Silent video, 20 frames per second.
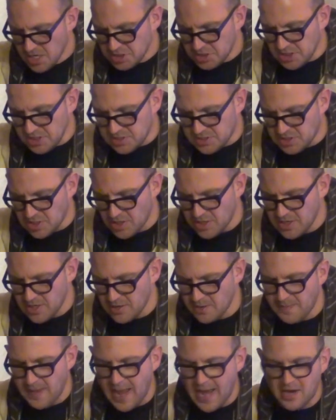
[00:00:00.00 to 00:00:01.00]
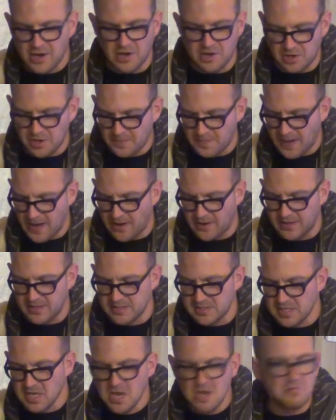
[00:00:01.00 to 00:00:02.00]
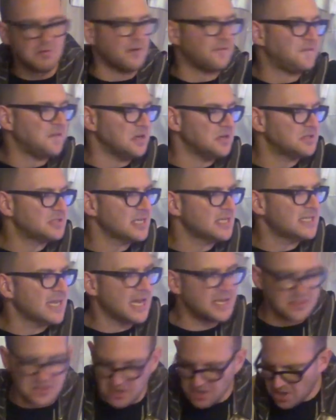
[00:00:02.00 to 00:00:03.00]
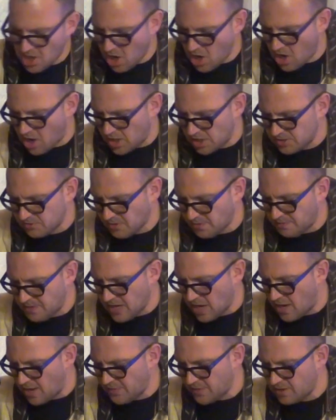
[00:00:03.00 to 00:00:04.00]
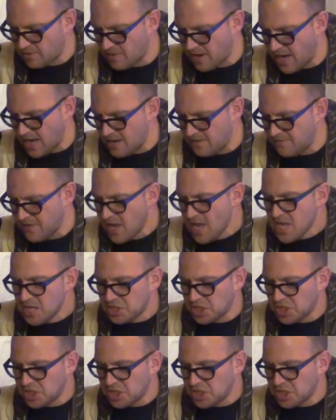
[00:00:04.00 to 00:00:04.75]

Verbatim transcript: She's turned her back on her parents, refused to take their calls from beyond the grave.